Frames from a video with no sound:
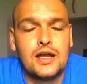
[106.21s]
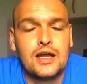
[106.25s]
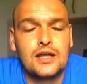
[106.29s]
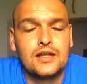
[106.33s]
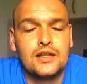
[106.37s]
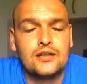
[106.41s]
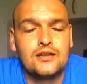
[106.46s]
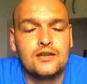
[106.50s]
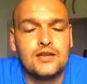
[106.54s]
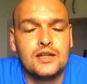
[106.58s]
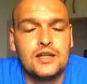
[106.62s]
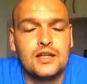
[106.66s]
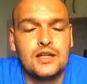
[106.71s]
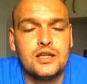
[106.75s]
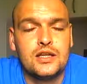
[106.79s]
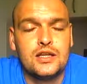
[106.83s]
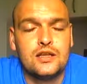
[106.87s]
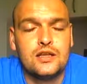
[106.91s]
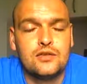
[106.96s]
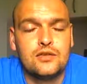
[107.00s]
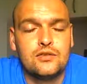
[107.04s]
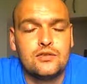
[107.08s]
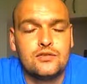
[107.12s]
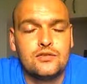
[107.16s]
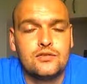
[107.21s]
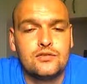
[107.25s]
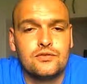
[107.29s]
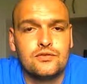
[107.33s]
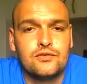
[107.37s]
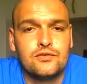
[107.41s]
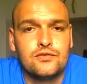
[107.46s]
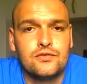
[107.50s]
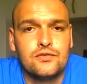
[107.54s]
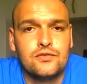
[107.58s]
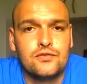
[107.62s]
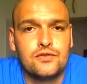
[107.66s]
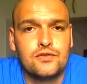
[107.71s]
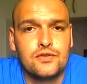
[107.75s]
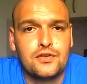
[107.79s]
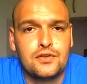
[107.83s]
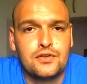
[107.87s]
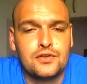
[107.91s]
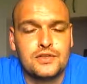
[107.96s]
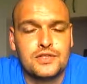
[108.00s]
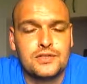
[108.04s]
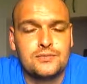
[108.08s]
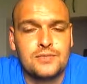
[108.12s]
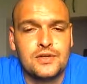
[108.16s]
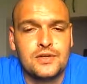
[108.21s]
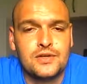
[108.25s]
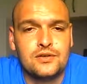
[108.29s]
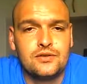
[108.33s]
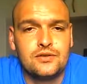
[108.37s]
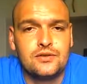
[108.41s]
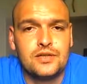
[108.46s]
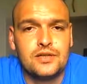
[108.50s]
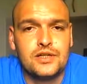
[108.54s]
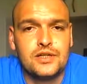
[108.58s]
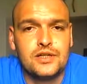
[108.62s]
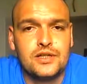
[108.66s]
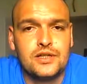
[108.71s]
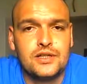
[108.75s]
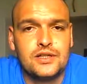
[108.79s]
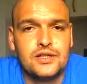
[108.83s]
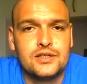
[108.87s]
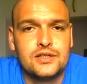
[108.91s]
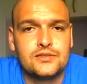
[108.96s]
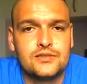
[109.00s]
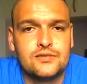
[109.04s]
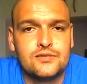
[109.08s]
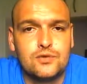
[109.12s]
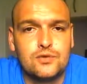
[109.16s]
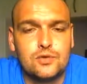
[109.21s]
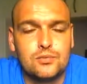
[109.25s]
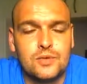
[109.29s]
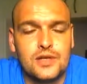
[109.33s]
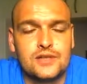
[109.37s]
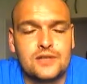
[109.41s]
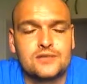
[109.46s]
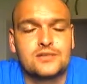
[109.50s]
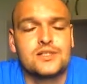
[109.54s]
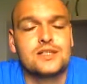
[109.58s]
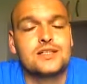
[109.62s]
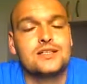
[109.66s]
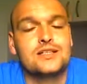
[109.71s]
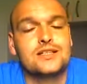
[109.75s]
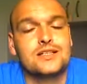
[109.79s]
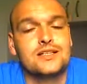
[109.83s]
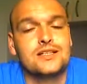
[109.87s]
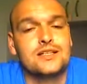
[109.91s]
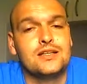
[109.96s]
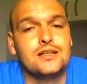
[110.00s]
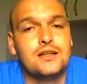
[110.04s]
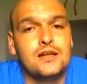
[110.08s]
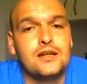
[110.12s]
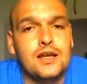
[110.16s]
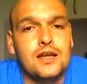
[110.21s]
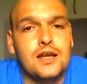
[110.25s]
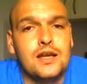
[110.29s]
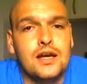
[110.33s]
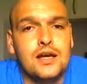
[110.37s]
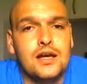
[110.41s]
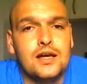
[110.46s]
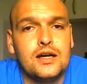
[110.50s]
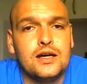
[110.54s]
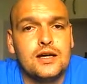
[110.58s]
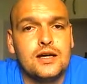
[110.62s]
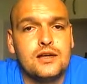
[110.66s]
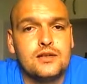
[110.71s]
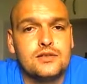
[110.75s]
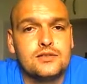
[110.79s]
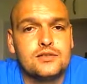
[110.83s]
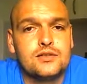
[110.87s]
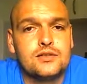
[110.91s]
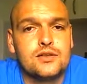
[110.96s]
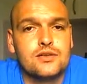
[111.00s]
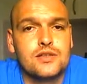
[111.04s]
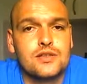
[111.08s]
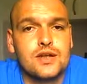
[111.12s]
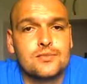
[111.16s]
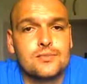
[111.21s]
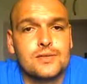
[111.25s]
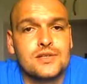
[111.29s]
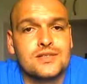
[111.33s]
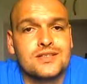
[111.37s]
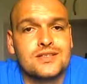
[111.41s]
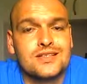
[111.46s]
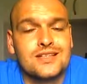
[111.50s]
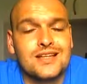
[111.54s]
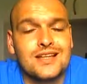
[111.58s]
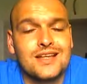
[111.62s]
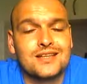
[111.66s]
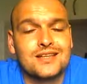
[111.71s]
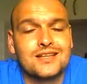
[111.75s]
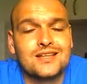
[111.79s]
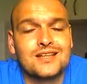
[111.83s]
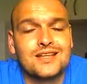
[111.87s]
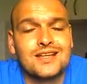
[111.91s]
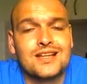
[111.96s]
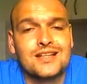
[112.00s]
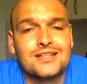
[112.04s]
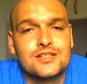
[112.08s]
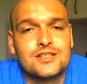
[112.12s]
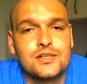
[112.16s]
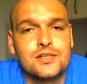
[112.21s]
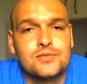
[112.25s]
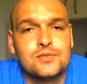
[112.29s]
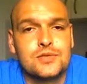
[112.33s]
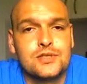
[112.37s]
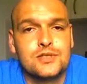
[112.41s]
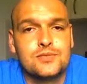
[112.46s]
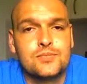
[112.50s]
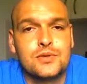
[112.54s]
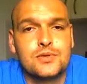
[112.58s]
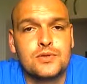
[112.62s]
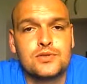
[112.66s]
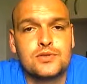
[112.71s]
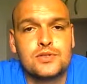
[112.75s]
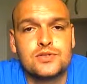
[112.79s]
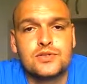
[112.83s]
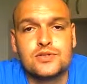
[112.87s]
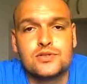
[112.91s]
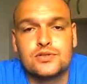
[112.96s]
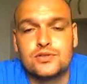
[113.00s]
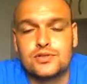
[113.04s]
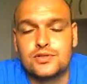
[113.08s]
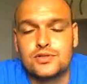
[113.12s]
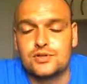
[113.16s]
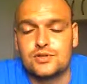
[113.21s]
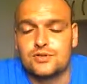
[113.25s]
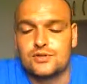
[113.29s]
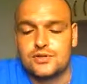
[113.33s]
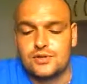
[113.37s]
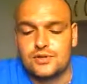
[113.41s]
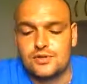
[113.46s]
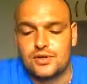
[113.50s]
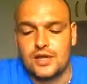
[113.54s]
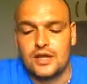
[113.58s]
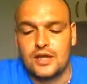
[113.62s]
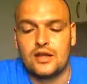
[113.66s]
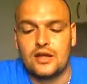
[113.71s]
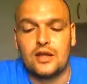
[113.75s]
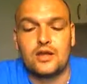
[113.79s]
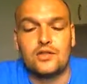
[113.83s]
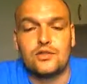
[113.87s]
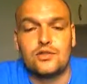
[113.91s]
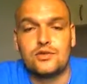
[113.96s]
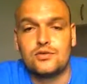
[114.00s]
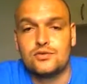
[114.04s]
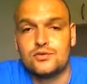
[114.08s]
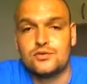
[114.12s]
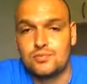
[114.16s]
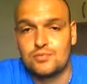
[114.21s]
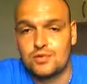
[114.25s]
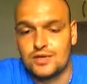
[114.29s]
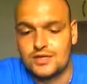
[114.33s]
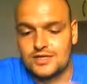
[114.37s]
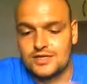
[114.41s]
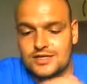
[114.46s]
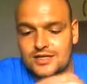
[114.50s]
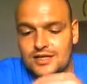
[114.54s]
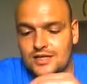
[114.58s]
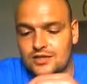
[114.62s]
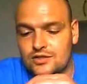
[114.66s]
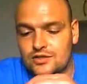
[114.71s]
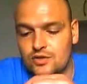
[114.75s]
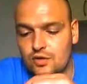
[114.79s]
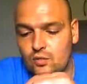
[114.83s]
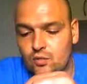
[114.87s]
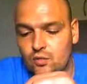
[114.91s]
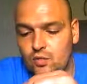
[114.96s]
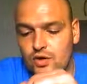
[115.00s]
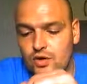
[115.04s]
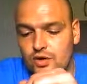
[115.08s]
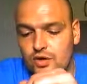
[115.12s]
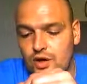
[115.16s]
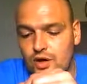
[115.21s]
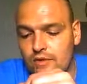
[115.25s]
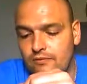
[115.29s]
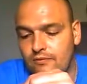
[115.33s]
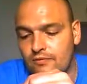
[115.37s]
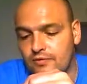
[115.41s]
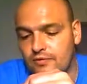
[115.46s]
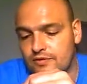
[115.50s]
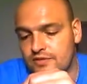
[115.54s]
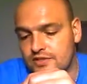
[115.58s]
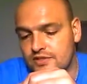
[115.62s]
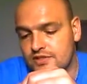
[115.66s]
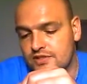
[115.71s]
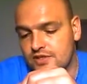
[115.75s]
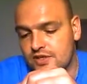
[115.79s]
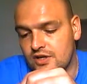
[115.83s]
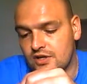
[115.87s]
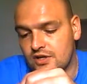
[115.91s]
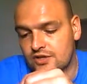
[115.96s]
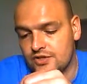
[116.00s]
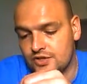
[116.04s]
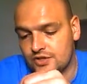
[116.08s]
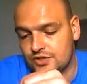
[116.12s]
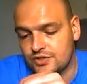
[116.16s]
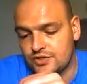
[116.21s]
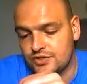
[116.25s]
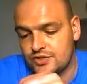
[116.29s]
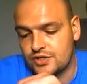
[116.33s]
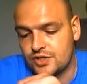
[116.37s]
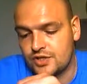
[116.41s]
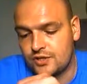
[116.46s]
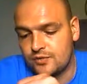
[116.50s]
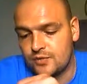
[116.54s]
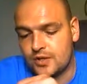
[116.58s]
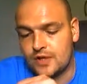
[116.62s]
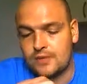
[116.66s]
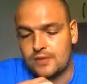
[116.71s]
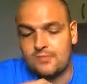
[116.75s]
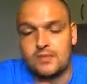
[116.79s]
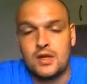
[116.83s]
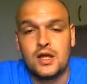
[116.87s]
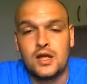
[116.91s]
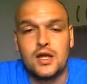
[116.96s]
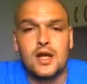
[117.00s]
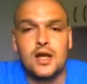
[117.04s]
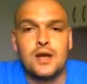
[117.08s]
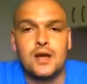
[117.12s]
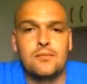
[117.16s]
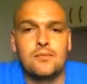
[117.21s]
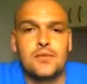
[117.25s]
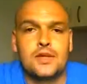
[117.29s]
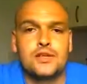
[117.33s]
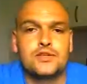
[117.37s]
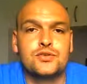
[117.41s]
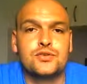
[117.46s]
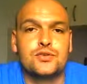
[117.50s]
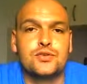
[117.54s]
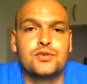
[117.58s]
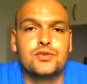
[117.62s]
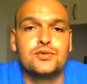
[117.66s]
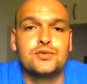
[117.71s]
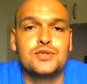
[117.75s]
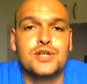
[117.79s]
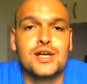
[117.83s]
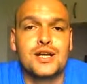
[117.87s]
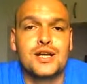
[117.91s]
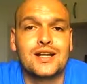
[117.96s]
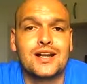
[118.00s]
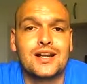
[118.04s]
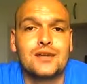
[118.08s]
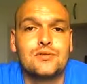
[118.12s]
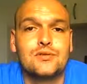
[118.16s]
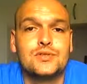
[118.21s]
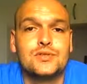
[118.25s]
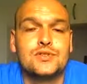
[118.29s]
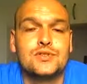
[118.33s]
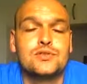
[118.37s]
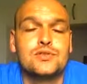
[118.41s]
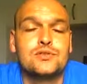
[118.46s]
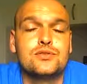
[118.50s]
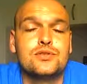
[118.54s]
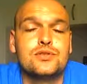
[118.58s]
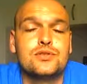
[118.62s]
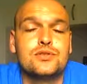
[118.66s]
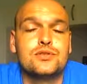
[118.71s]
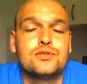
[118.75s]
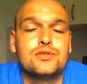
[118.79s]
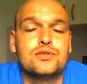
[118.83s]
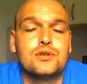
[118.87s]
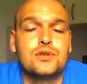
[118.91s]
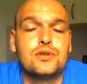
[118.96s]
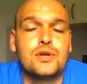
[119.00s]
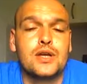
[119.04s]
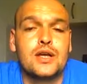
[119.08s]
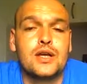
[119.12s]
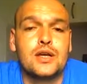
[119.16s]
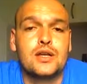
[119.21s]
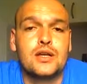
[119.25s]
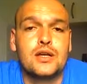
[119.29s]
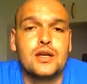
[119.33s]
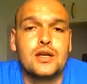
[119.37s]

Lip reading: and the 30ml is £4.80. So that being said, last time I spoke to Zeus Juice UK, those price tags were up for discussion. So make sure you check out with Zeus Juice UK